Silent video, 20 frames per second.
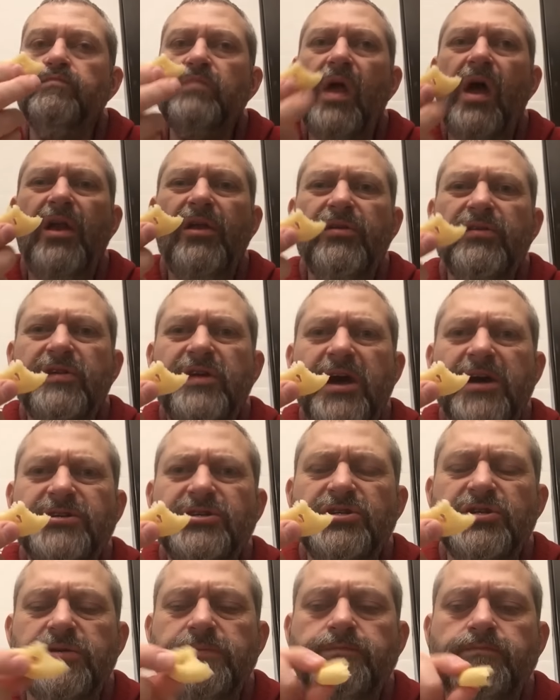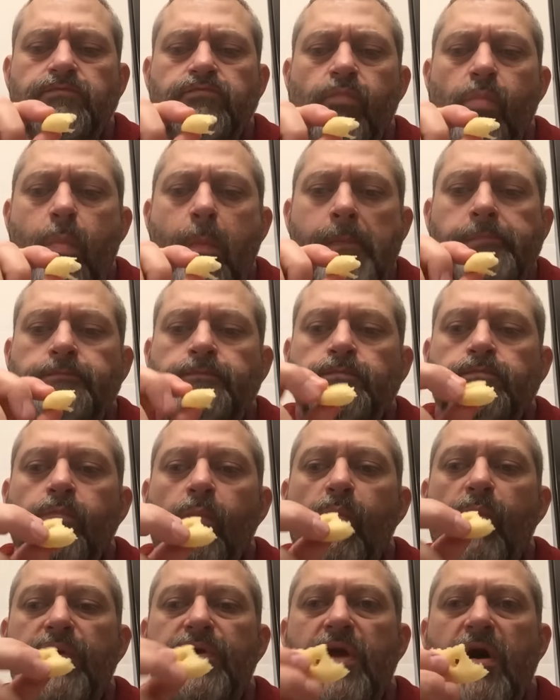Got a little texture,
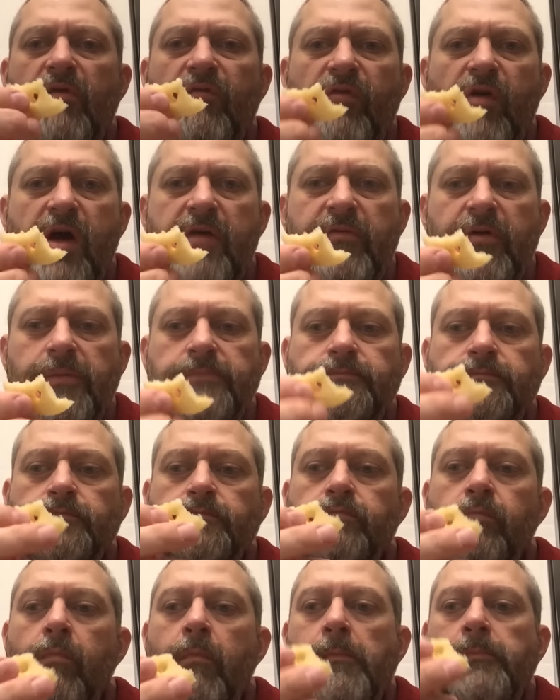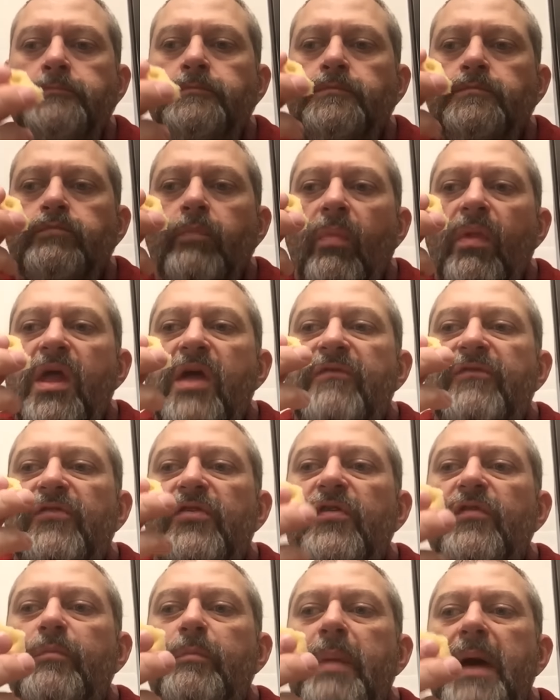but no flavor. If
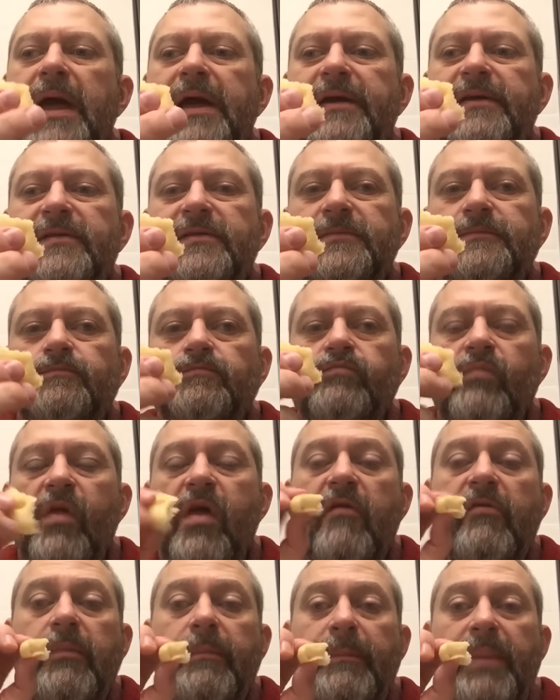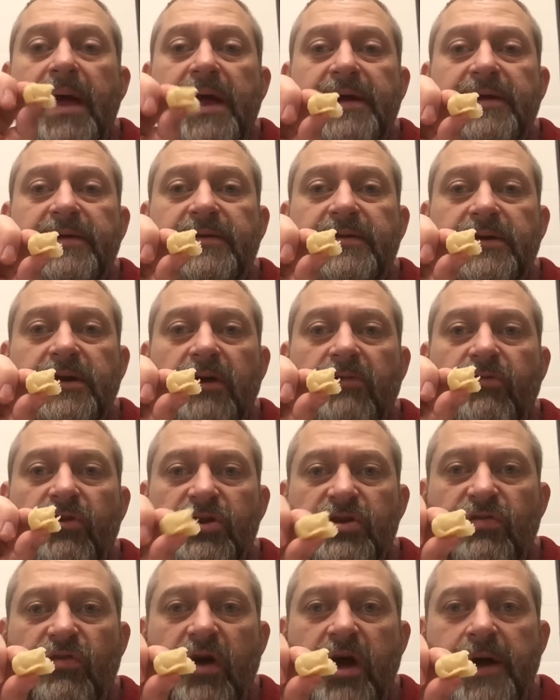you've baked, if you ever baked a
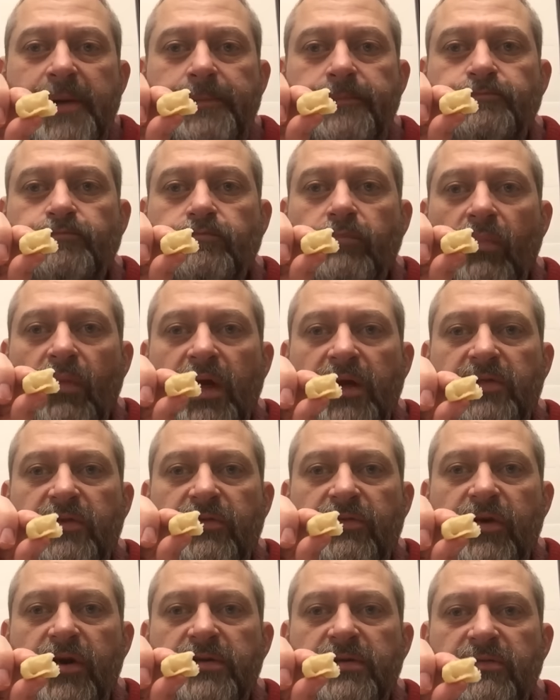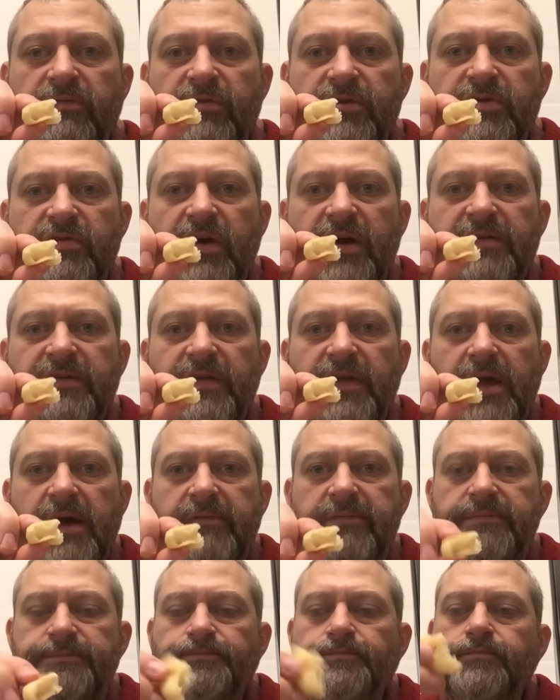french fry, like the frozen french fries in the
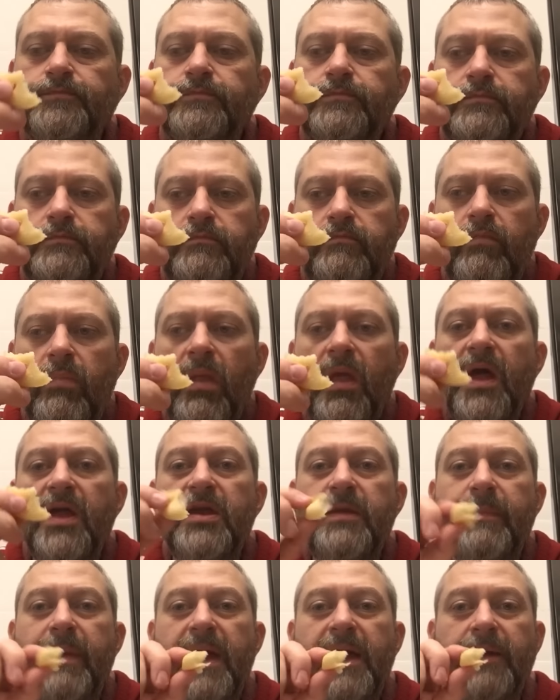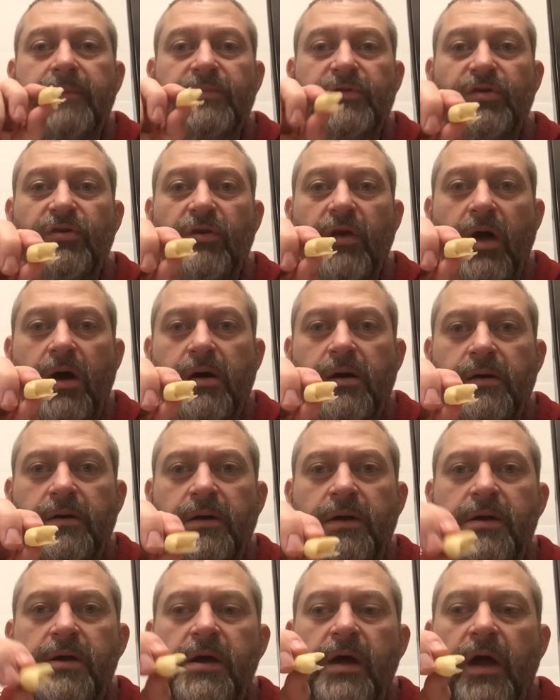oven, and you bake them too
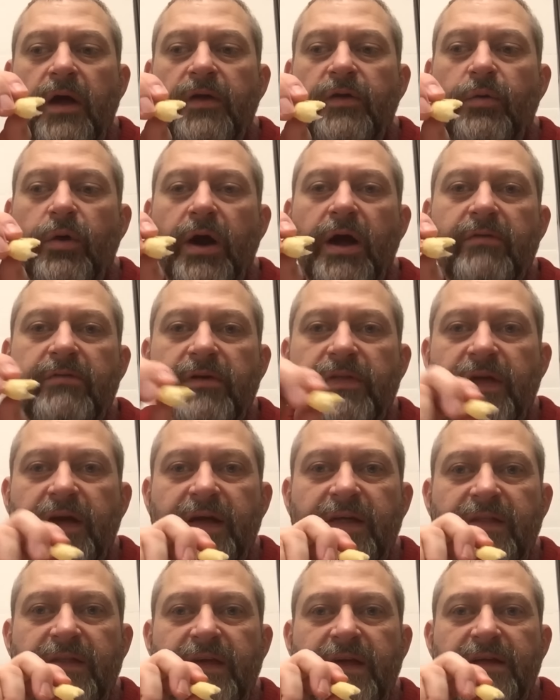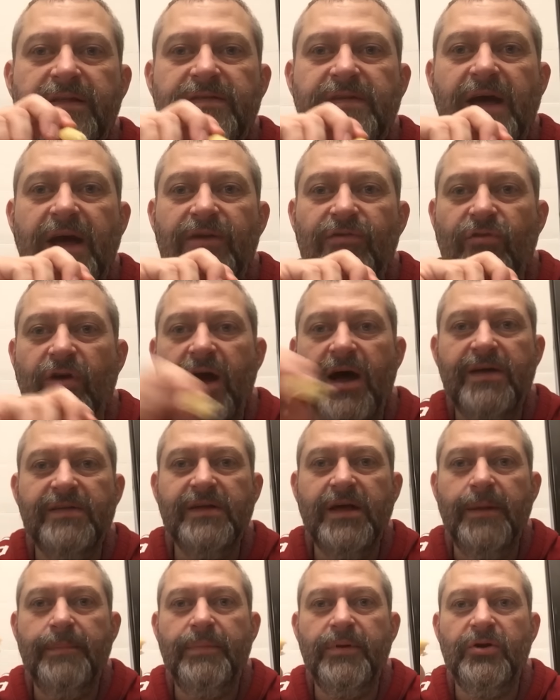long to where everything in the inside dries
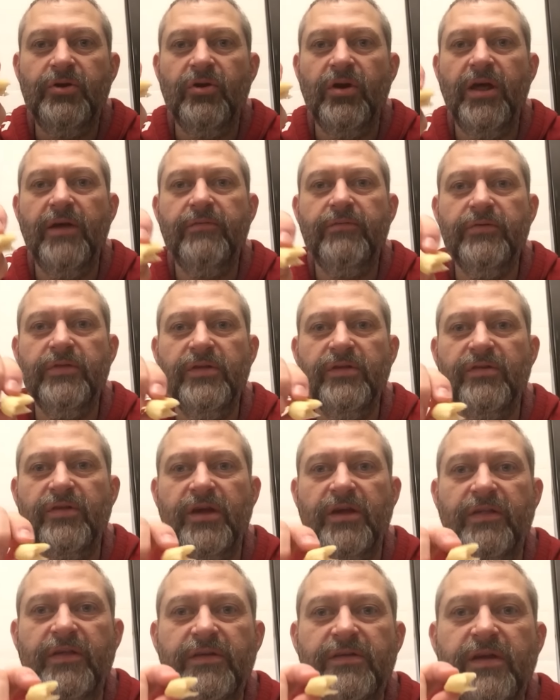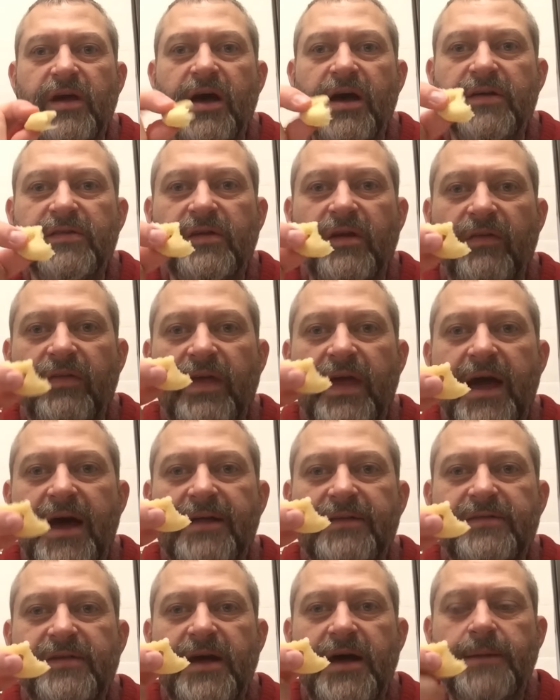up and you're left with just like this husk on the
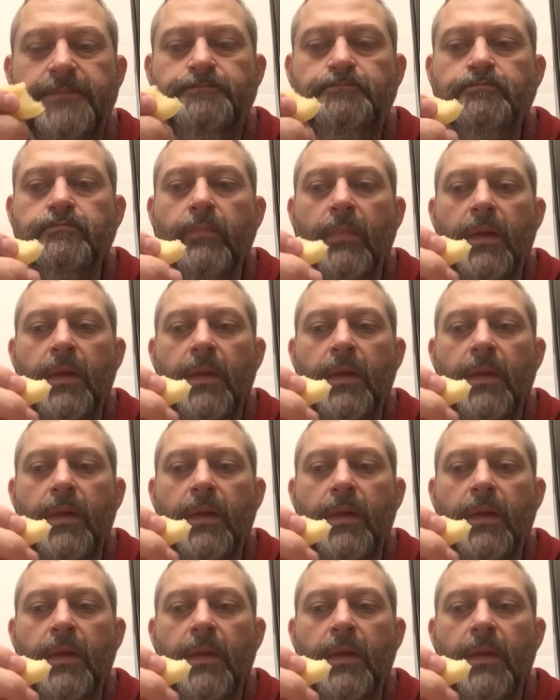outside,